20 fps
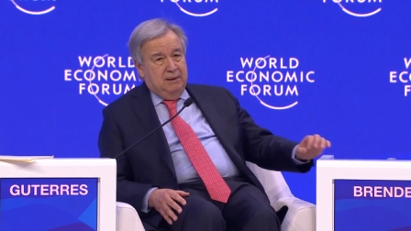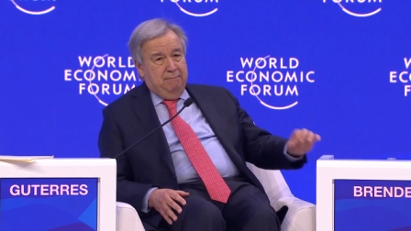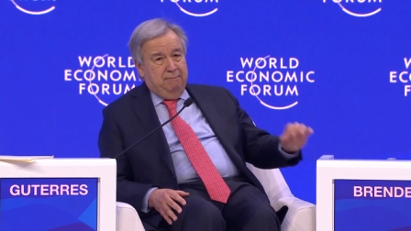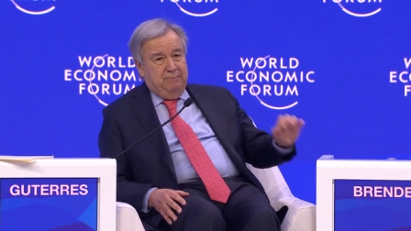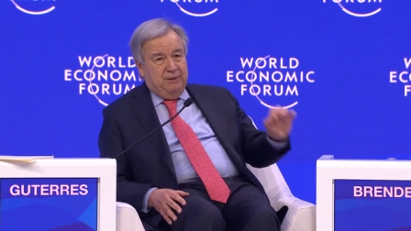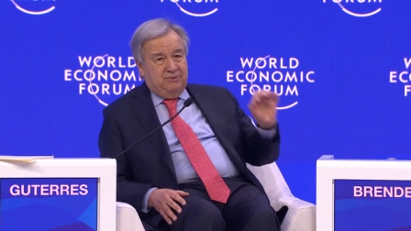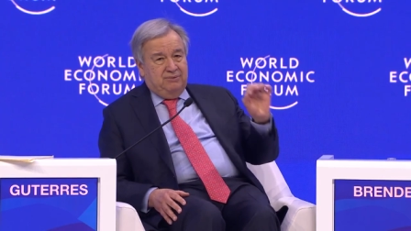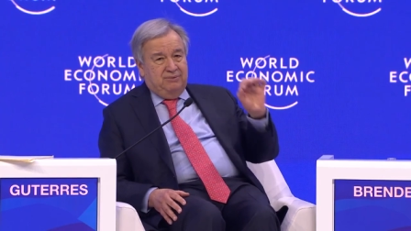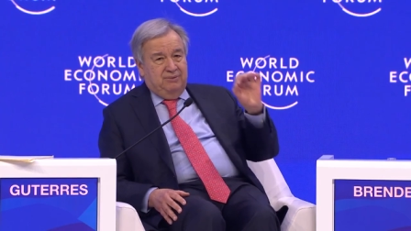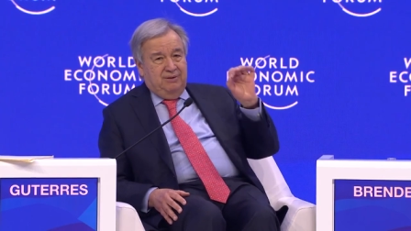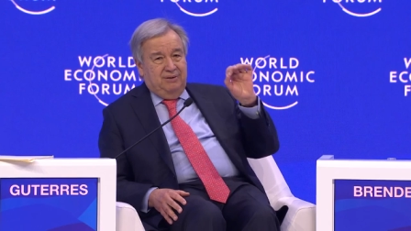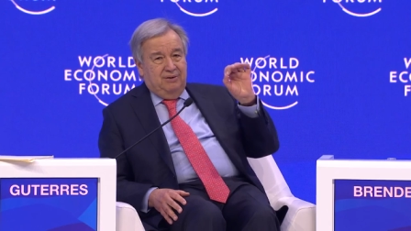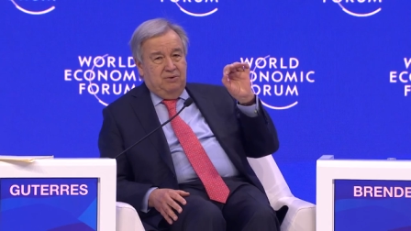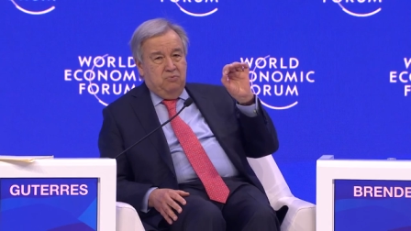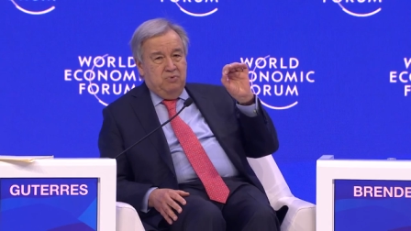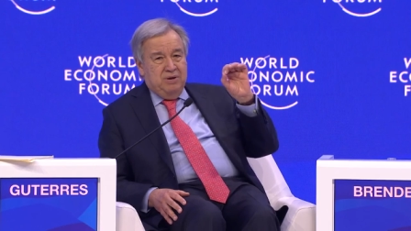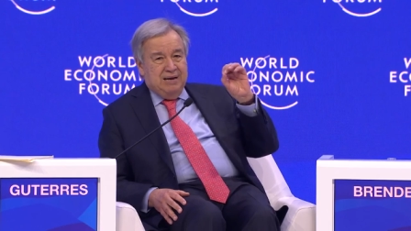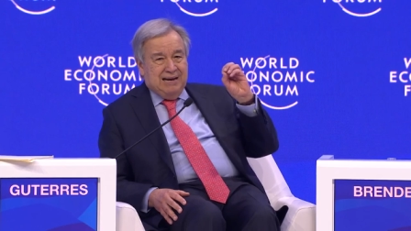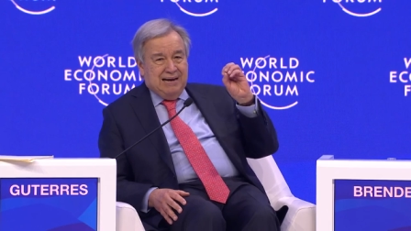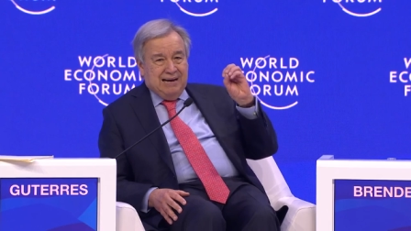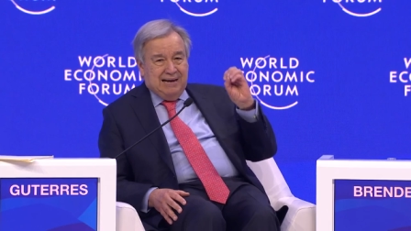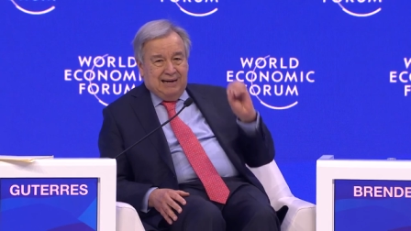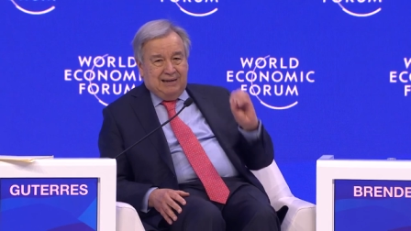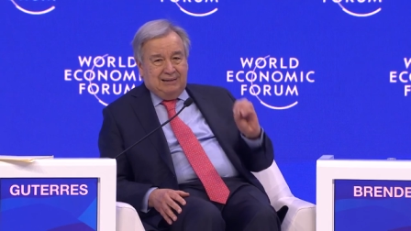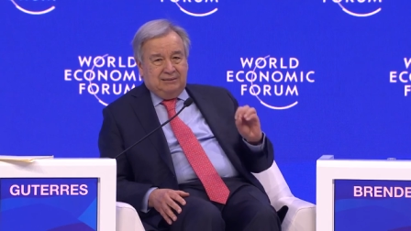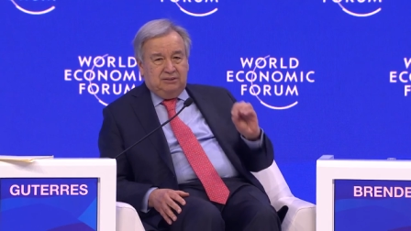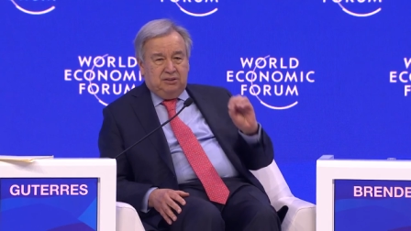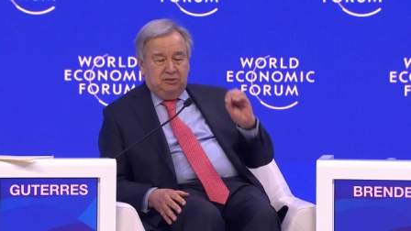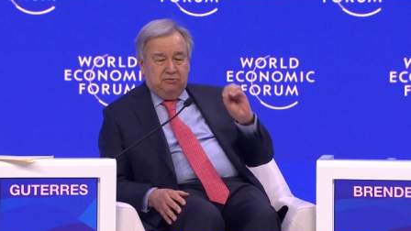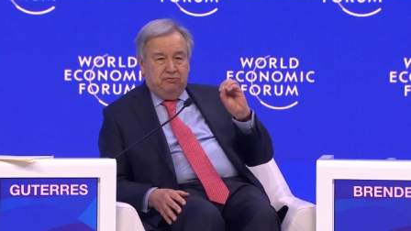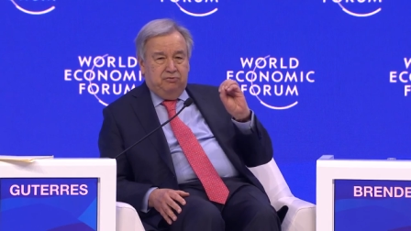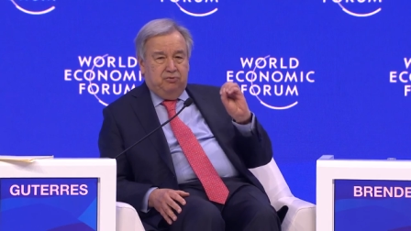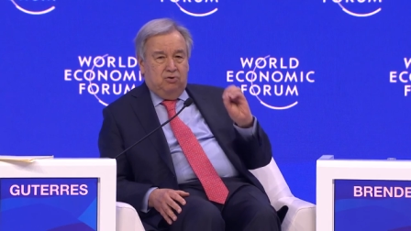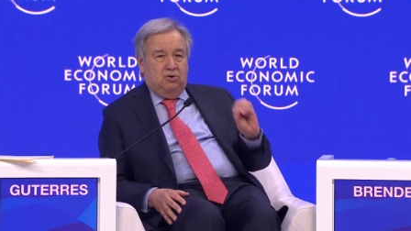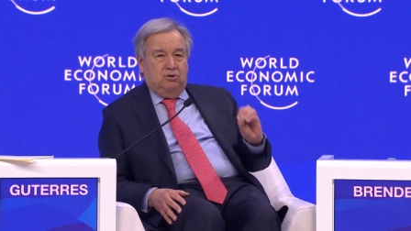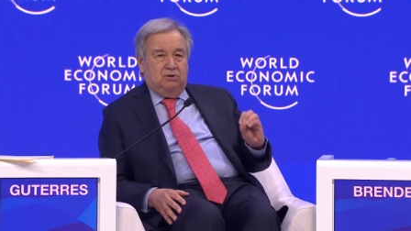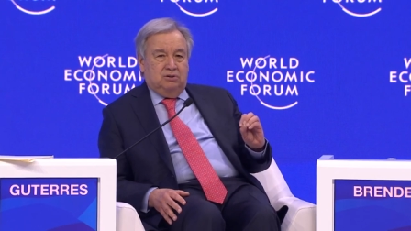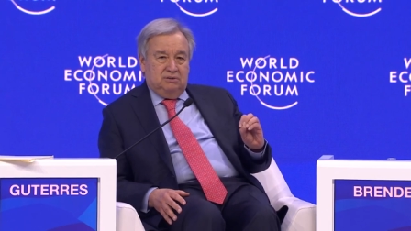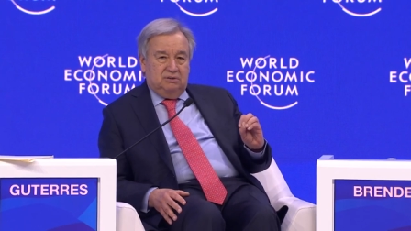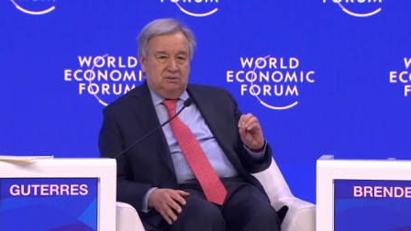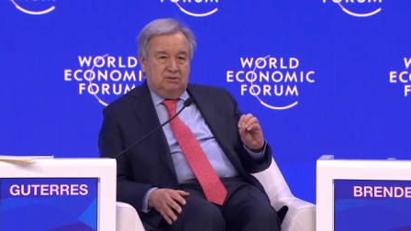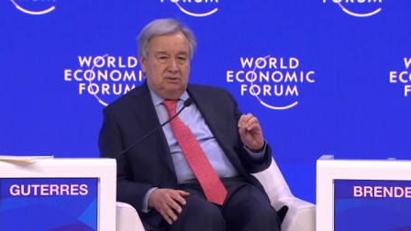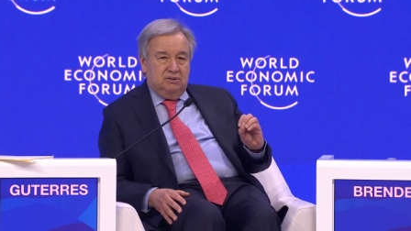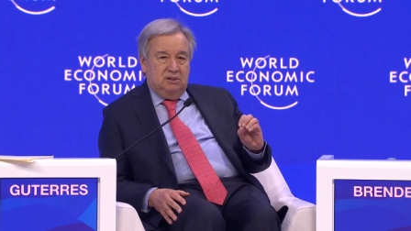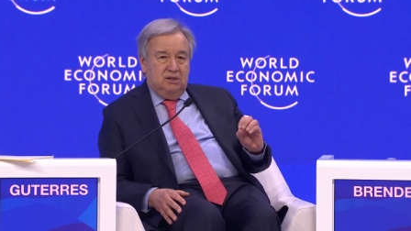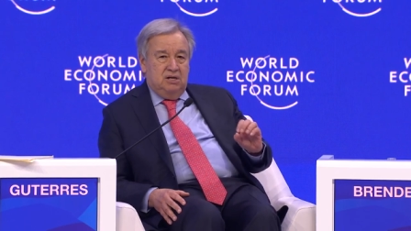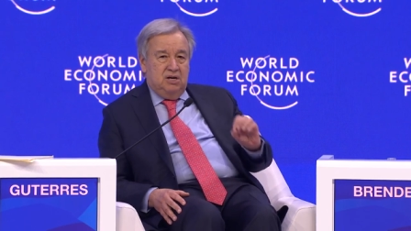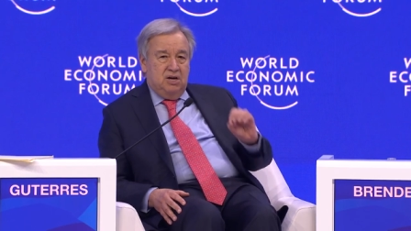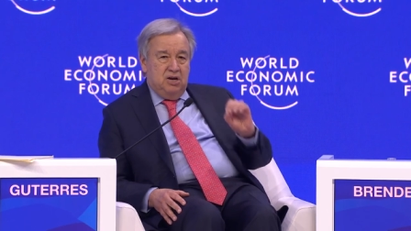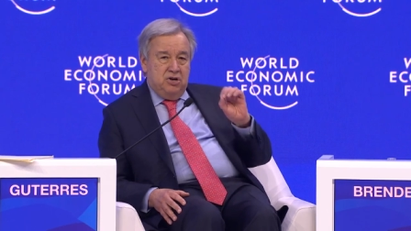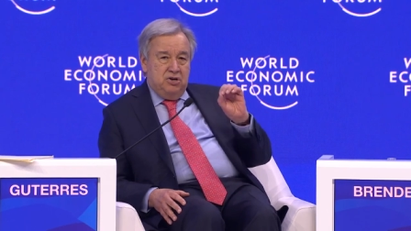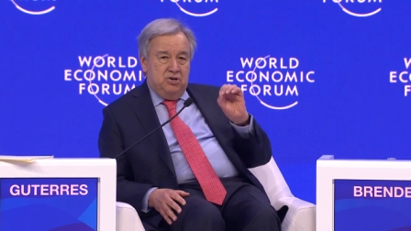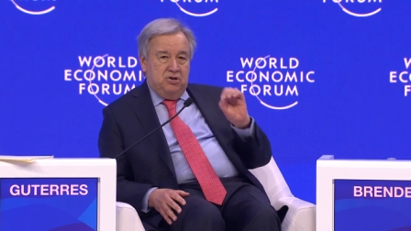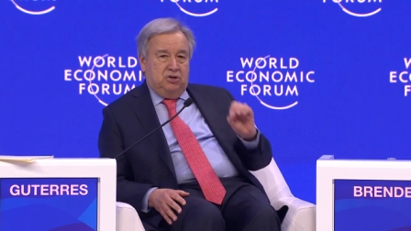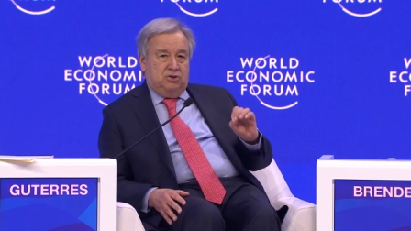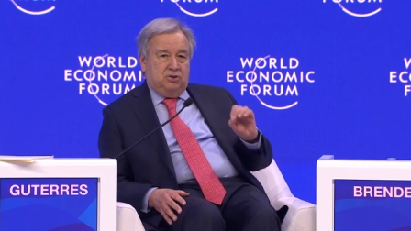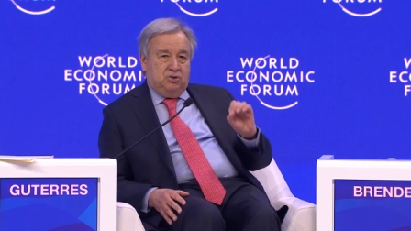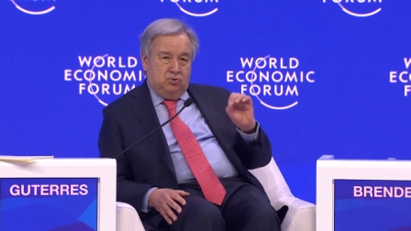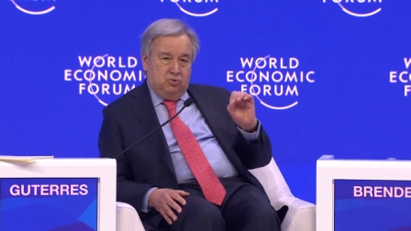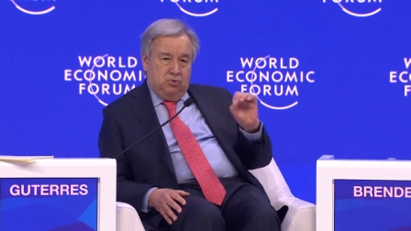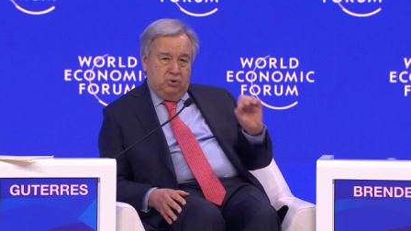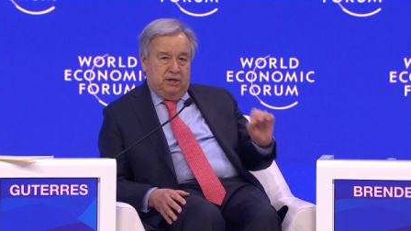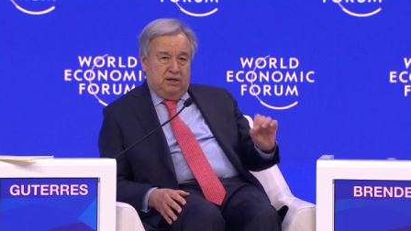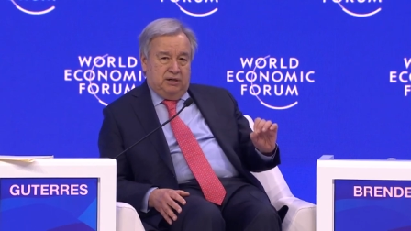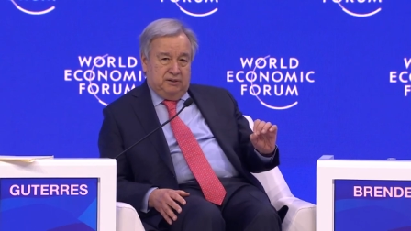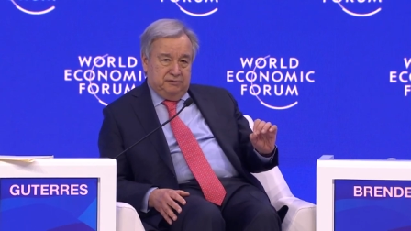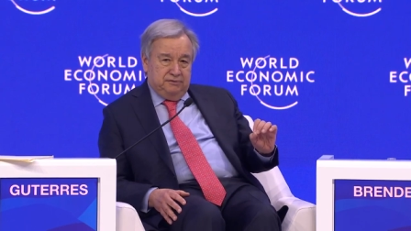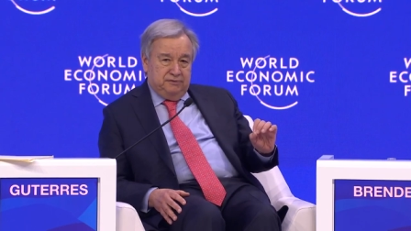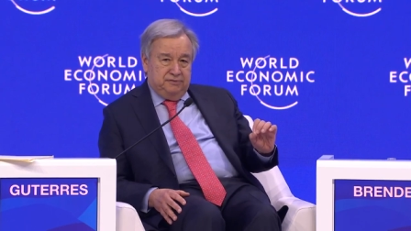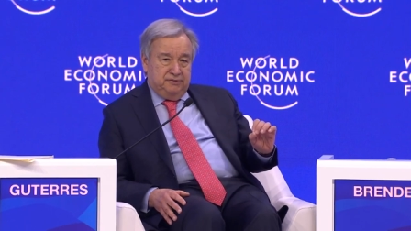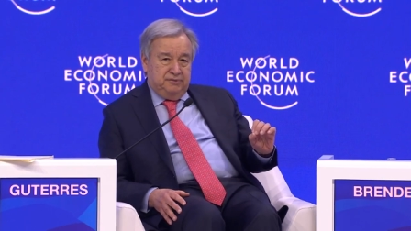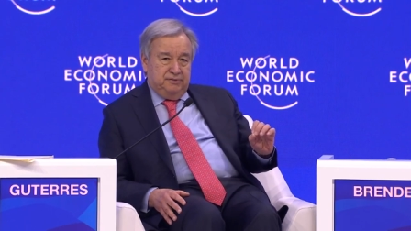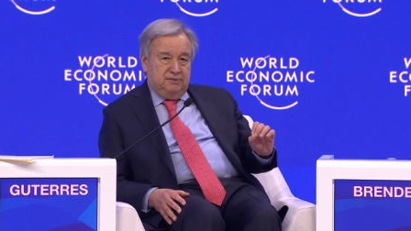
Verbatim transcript: But we can't afford not to have